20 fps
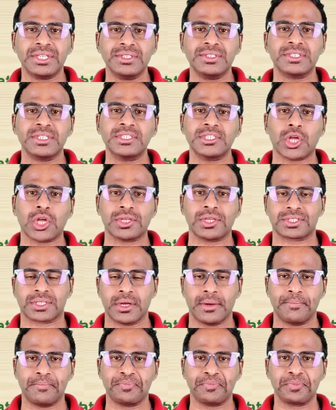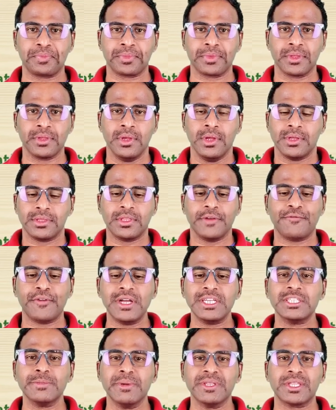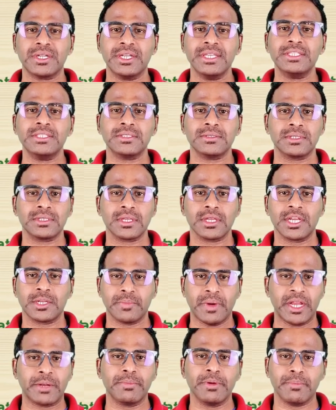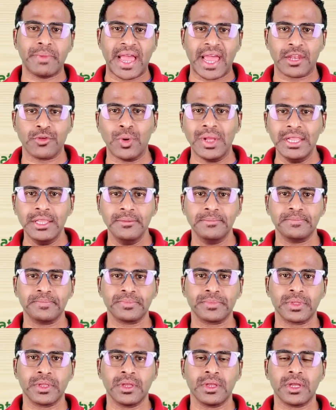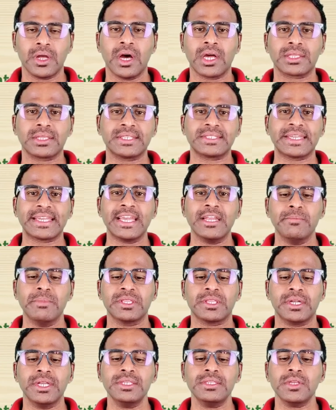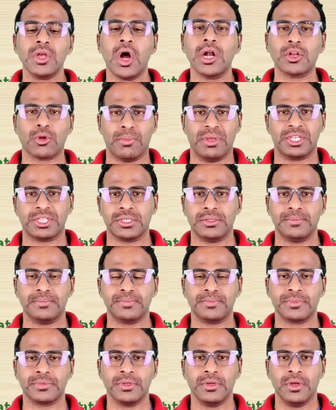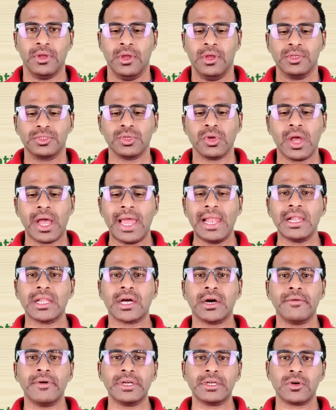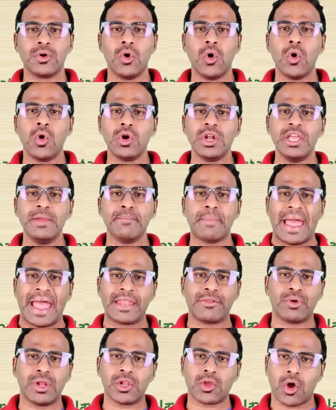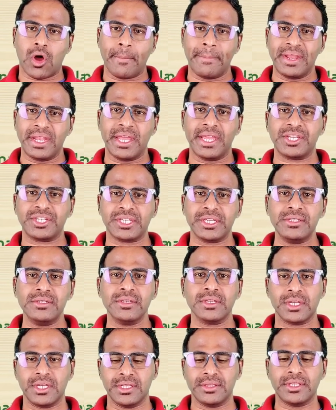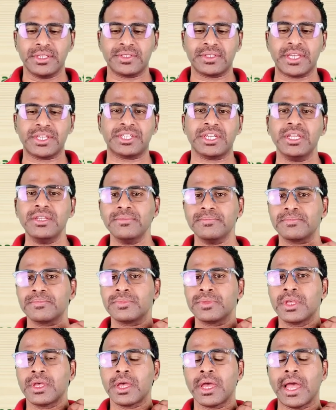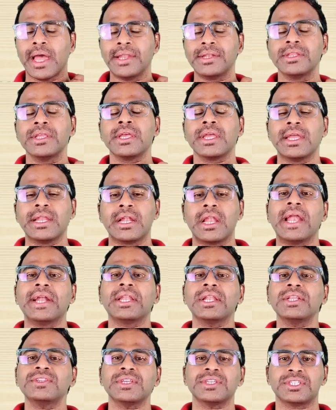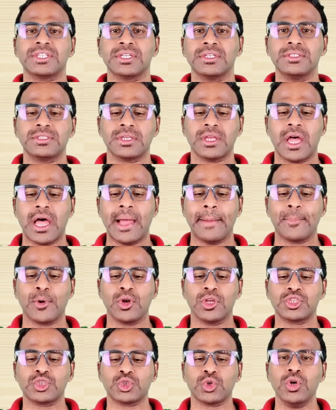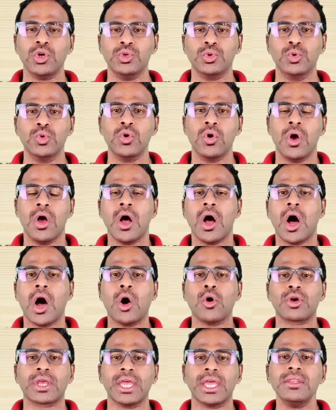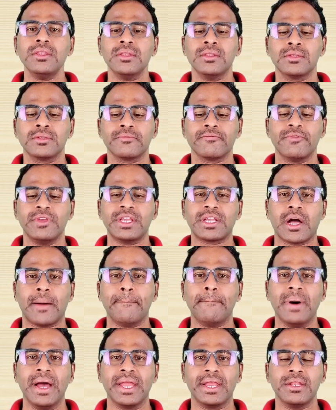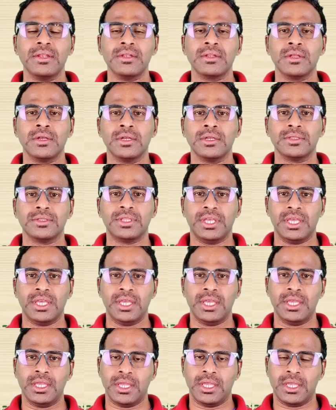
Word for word: in Tosca? The first method is, it might be manual, or the second method is automation. So I'll cover only manual combination in this session, and in later sessions I'm going to show you how can we combine the